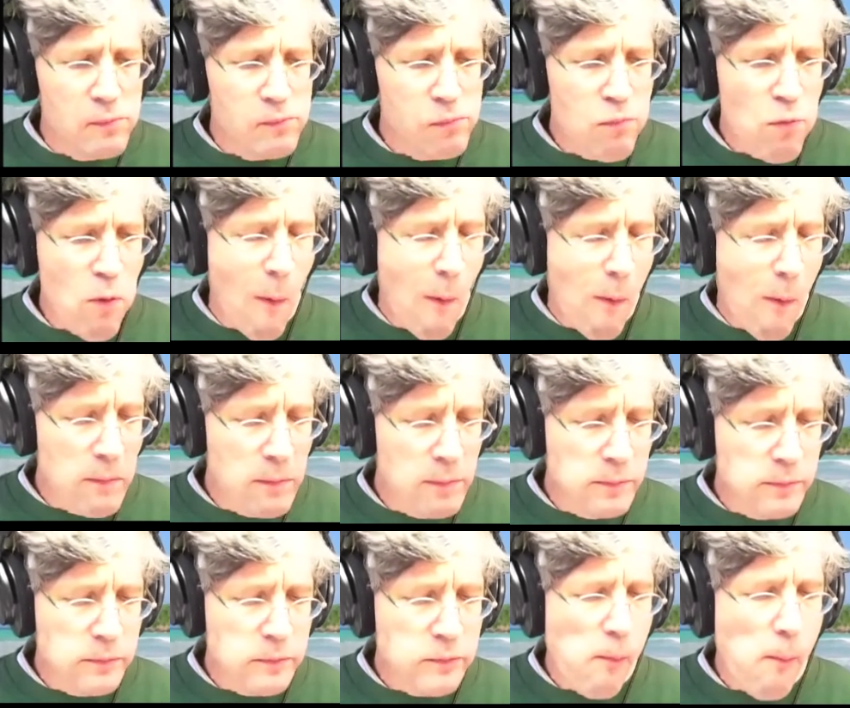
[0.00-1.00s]
She's in
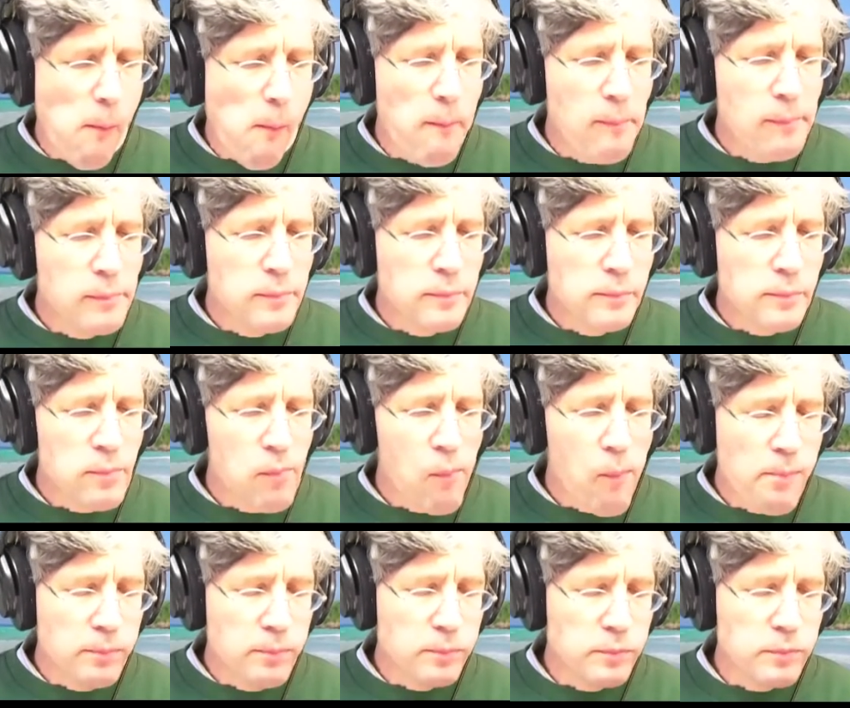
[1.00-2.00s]
a
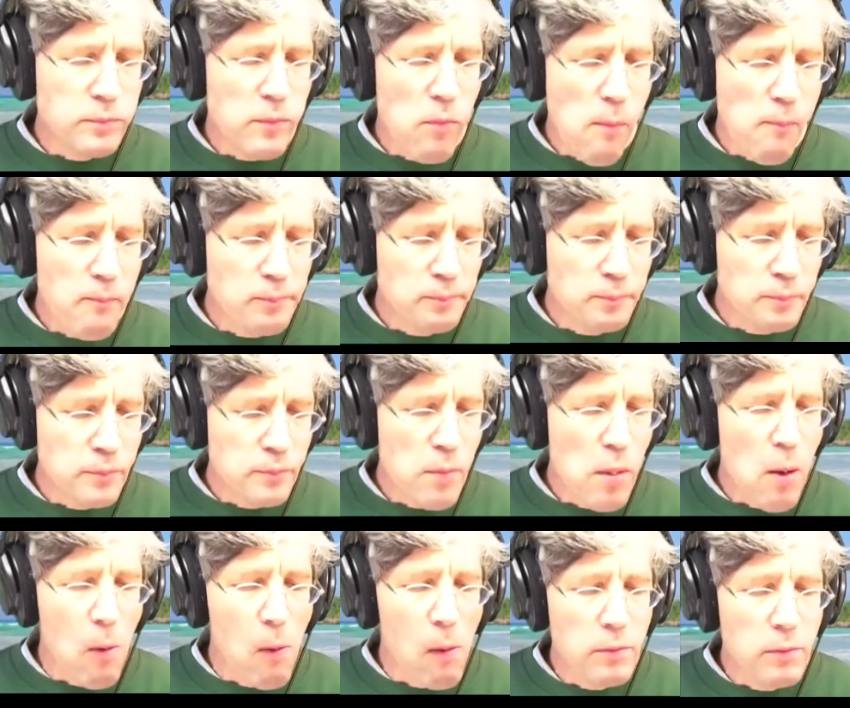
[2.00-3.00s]
midterm
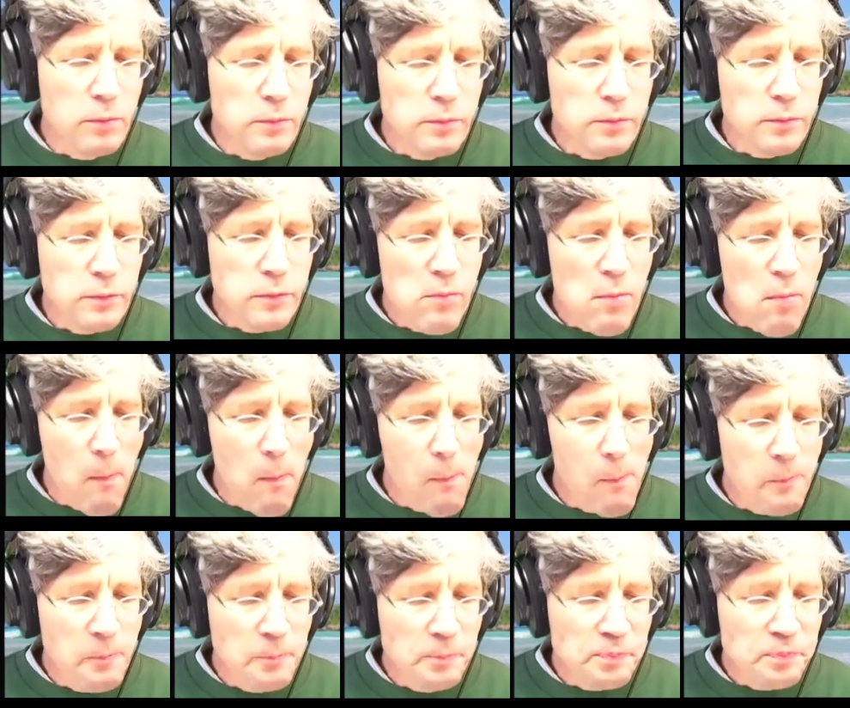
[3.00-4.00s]
study group this
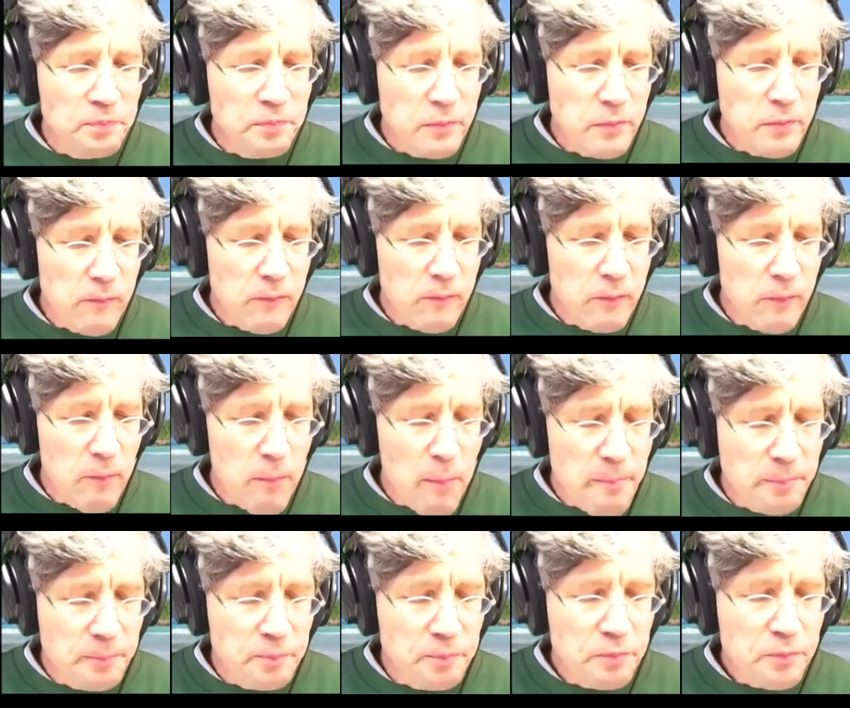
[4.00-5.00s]
afternoon, which I think is
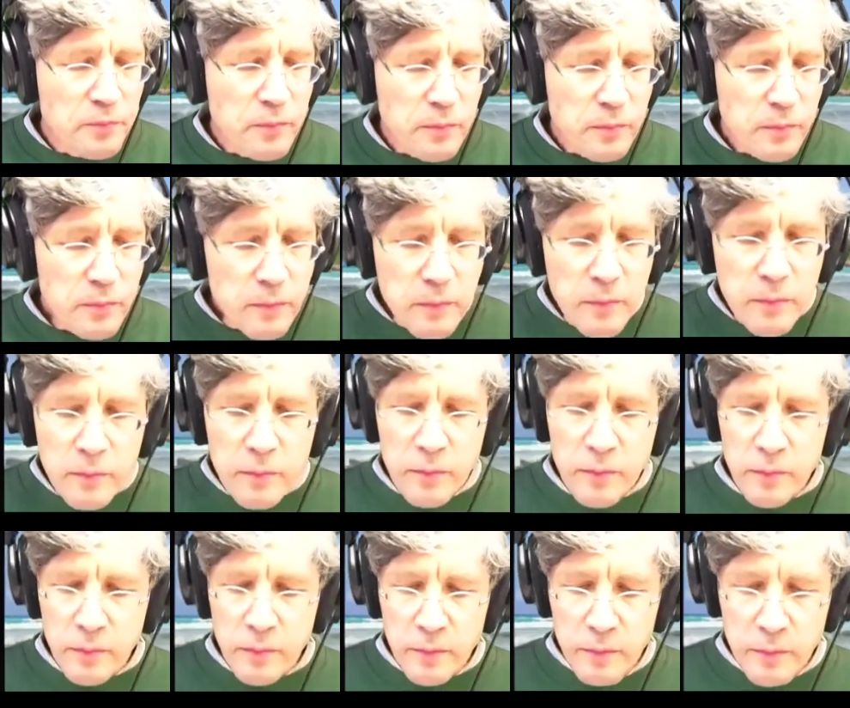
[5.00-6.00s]
much better than
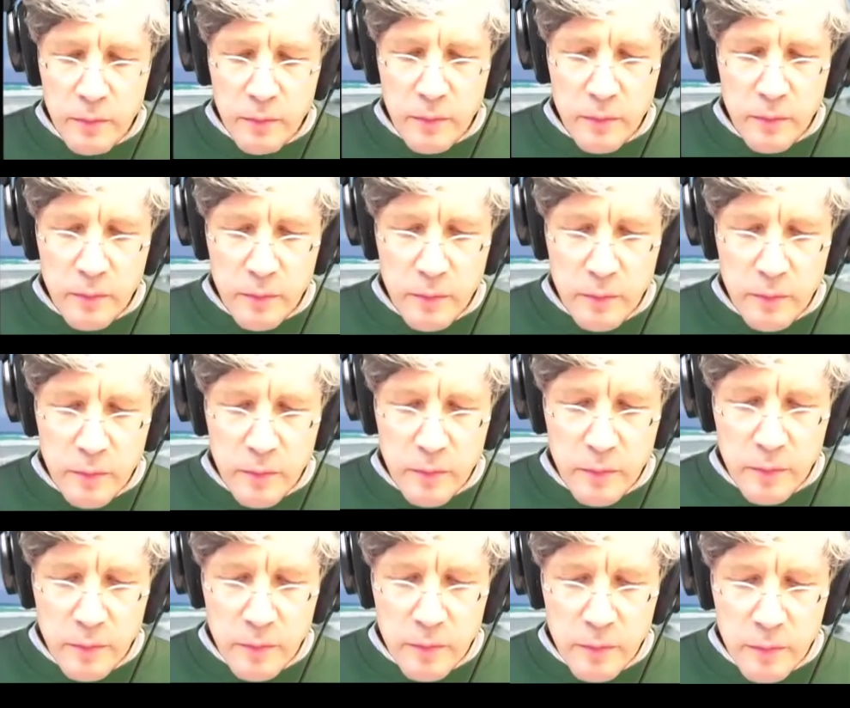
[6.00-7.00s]
she and I getting mad at
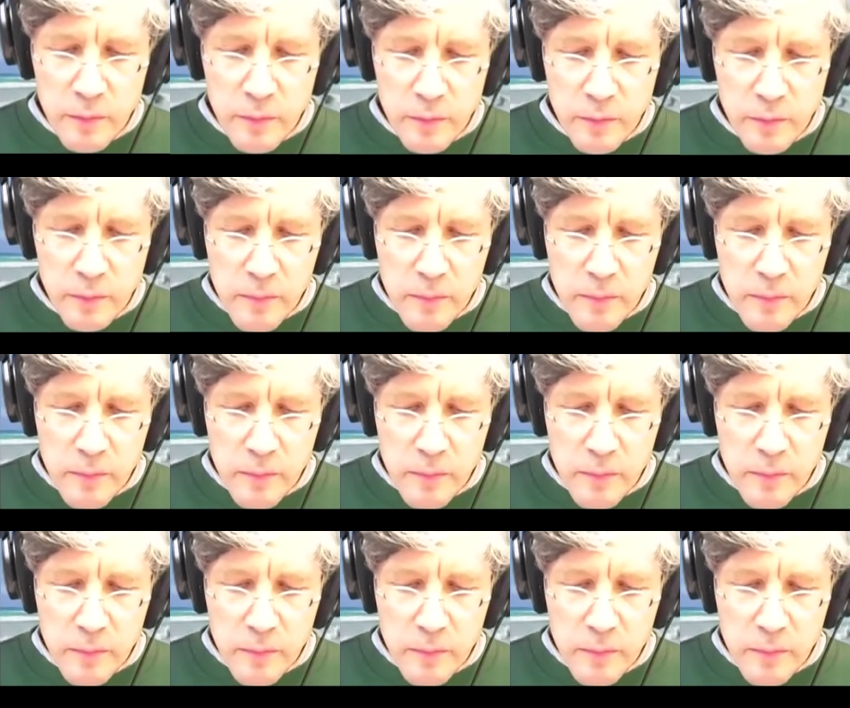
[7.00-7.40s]
each other.